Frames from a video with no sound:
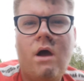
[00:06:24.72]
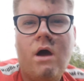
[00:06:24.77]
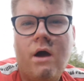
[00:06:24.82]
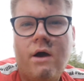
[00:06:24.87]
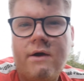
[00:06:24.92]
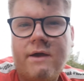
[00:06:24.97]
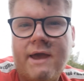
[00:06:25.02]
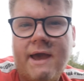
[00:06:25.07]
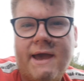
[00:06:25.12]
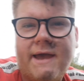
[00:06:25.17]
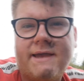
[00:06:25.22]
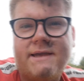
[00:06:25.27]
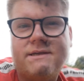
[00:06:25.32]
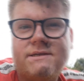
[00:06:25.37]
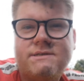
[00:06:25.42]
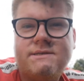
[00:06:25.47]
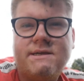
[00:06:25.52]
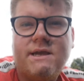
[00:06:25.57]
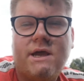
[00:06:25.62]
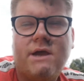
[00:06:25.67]
Okay,
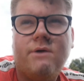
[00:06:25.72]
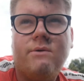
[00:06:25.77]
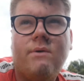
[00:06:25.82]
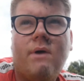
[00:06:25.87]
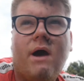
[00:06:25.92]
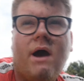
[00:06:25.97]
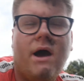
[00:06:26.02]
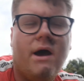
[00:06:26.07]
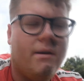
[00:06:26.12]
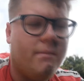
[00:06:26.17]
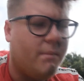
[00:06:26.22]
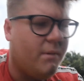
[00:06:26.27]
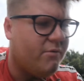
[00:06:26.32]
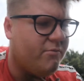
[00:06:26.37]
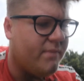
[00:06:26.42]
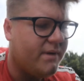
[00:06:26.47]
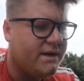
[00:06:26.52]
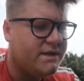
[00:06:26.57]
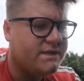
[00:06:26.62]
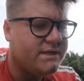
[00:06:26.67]
so
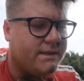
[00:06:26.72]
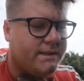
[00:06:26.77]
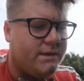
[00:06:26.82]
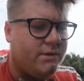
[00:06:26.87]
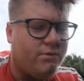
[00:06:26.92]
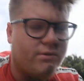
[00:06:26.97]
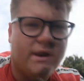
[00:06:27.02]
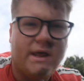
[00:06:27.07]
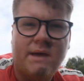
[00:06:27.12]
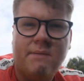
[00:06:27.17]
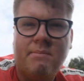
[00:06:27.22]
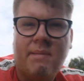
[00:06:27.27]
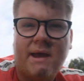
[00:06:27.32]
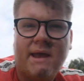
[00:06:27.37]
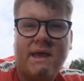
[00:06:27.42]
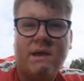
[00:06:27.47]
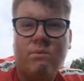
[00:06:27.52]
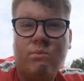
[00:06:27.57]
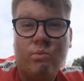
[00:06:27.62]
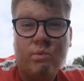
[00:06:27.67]
I've managed to get the alternator
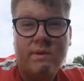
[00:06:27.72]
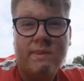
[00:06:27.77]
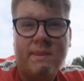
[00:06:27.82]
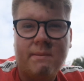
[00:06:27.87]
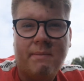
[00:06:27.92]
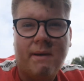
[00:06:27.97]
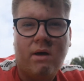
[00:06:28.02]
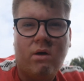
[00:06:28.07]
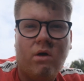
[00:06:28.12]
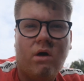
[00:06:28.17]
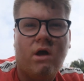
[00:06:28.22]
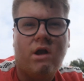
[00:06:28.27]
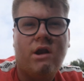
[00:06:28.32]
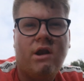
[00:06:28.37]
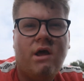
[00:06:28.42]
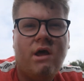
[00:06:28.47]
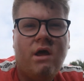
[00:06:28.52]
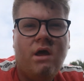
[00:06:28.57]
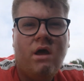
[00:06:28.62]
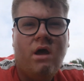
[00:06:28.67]
back in with the belt on.
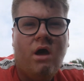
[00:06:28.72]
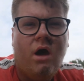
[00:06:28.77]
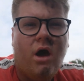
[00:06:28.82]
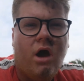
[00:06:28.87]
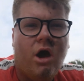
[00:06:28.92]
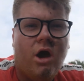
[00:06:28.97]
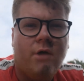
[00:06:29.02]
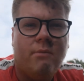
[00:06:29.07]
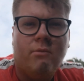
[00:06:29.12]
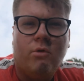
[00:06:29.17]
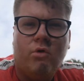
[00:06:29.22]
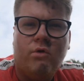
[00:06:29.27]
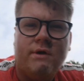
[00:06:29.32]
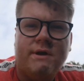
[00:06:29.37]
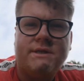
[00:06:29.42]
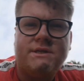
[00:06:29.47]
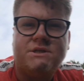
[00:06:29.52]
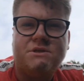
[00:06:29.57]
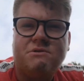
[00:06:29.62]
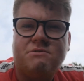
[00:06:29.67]
All I
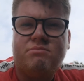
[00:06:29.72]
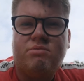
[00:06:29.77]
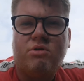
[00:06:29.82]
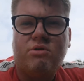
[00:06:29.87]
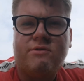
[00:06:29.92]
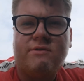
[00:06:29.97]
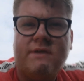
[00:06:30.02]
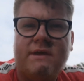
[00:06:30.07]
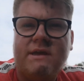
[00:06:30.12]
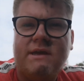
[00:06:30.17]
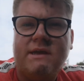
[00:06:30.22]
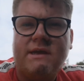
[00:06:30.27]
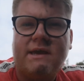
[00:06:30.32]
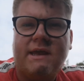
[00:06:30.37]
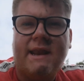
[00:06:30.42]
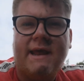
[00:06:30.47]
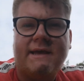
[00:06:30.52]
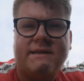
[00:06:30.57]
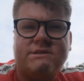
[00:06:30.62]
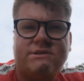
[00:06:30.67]
need to do is plug the
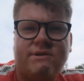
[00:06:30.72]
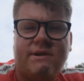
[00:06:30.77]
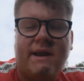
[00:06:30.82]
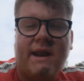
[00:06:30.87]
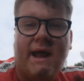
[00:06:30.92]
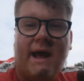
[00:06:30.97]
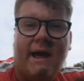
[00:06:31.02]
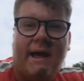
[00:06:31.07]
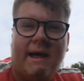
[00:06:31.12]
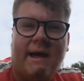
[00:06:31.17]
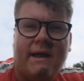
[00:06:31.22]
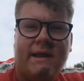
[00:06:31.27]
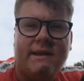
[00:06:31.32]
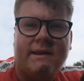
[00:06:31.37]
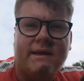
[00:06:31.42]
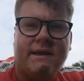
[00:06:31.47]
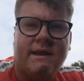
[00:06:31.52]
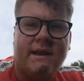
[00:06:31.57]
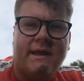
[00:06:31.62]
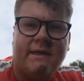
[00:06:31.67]
connector in
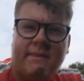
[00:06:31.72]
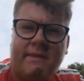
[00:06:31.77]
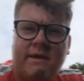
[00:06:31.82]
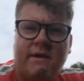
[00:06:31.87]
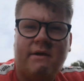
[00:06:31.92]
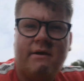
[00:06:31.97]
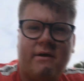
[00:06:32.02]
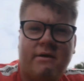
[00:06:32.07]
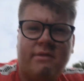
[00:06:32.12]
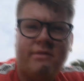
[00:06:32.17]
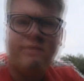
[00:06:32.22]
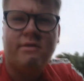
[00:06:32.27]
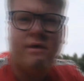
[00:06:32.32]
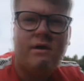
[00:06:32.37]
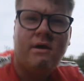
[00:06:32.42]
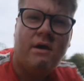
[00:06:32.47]
and connect the earth.